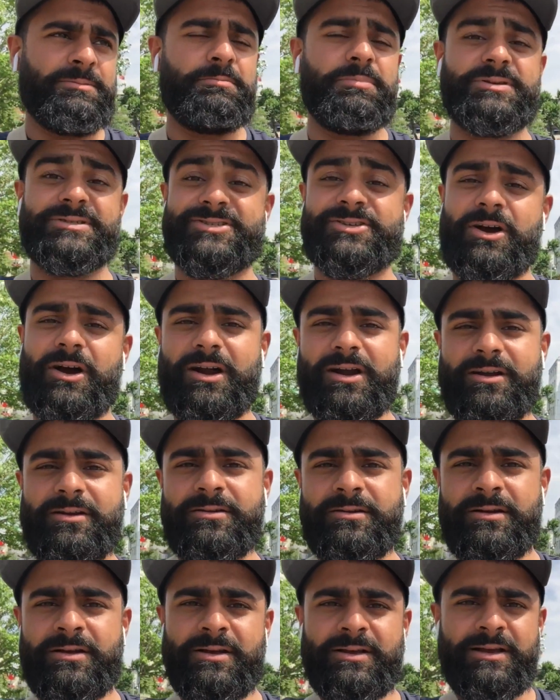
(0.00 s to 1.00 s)
Bazaar.
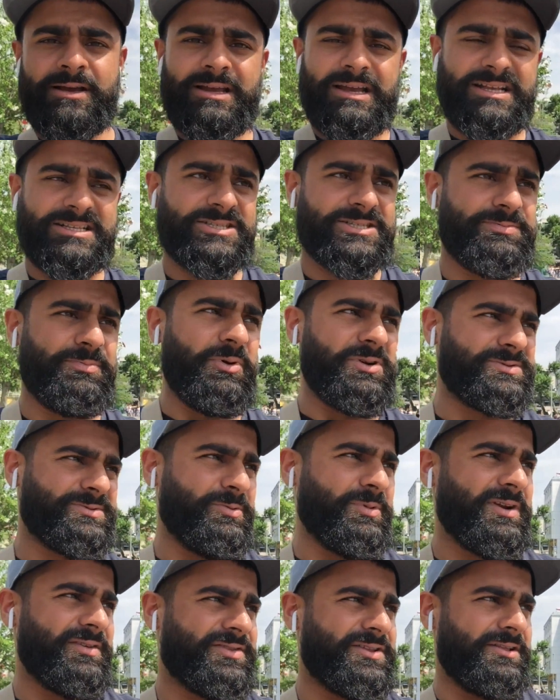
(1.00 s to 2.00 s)
It's supposed to be
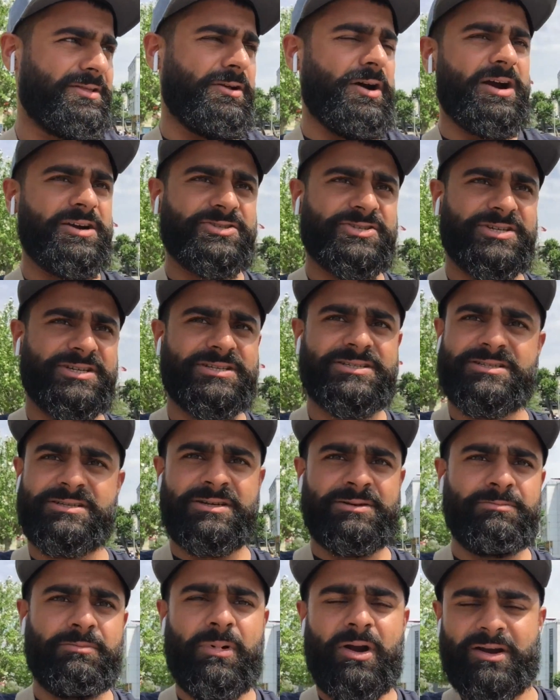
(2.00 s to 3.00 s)
one of the largest
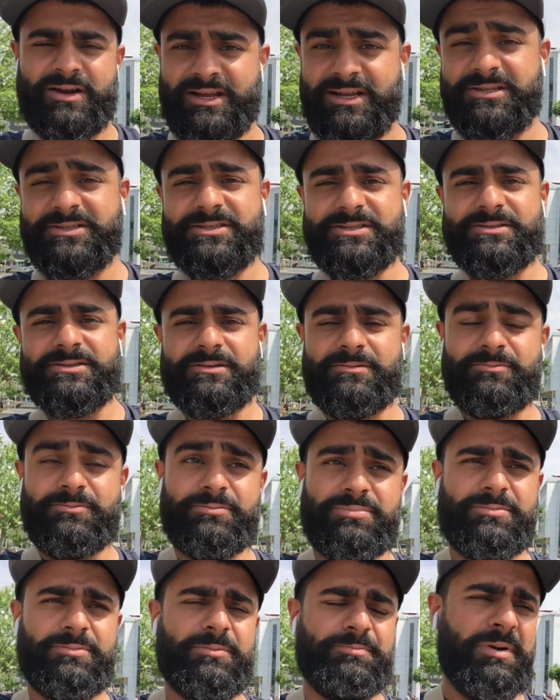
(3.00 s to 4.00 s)
markets,
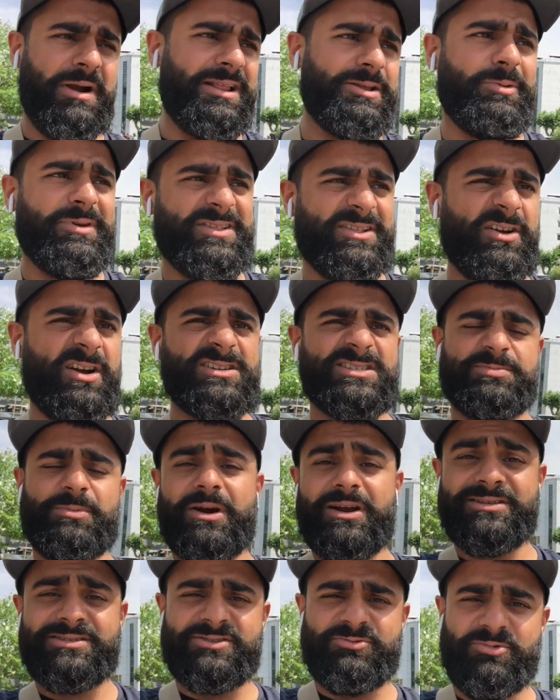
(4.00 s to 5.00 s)
apparently one of the largest
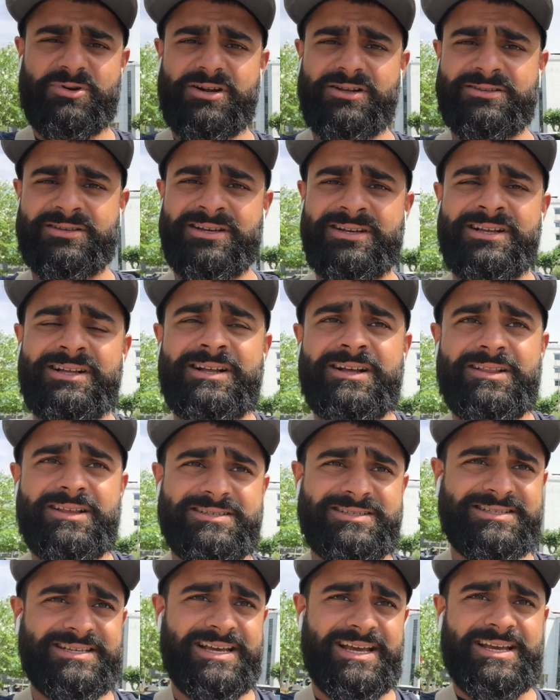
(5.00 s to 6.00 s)
markets in the world.
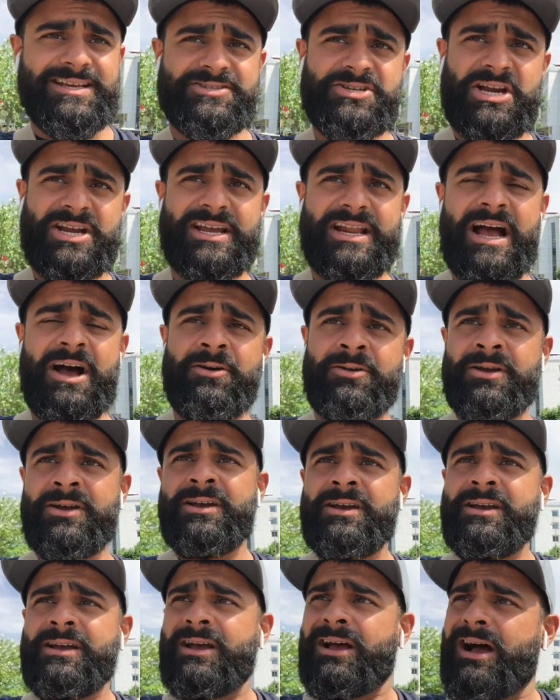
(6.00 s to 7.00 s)
Let's see, check it out.
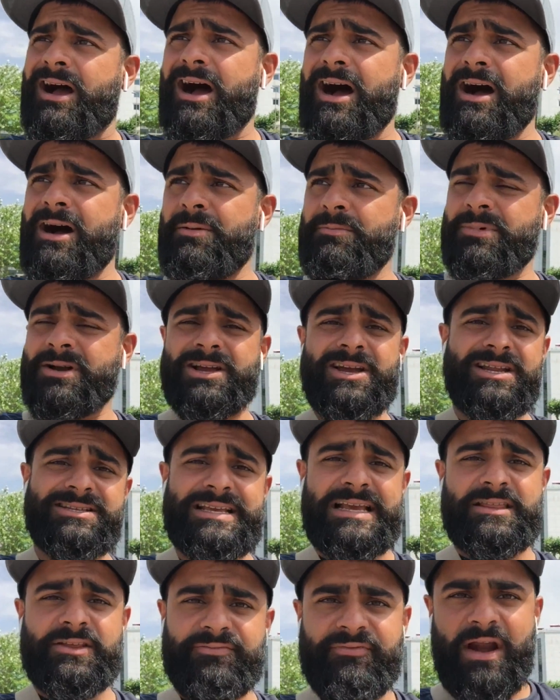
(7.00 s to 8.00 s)
I'm gonna
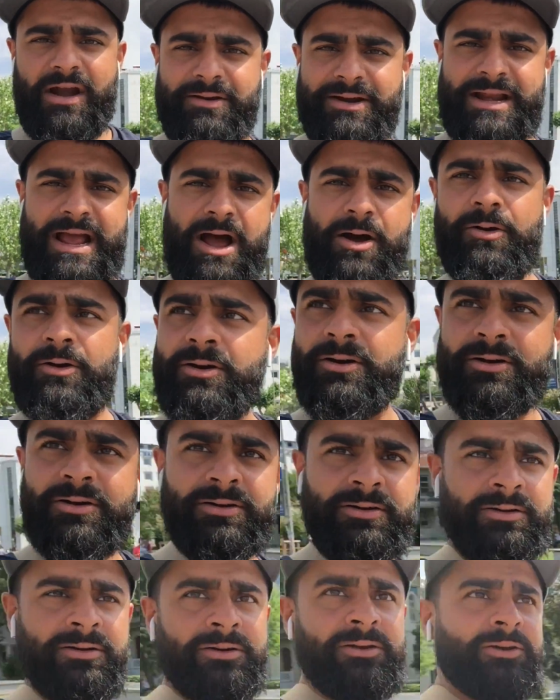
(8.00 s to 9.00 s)
take the ferry now,
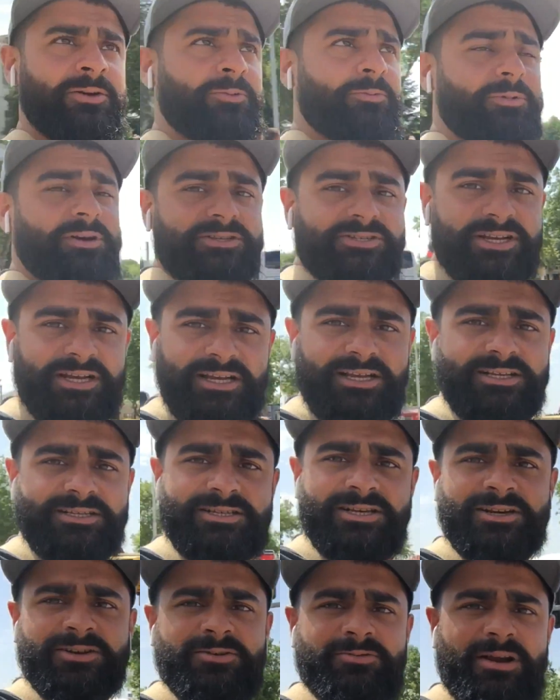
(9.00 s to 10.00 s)
which
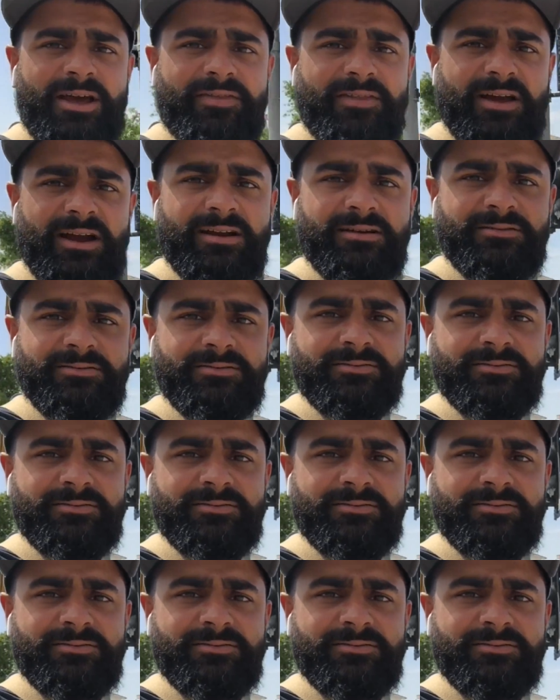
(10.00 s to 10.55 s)
is right there,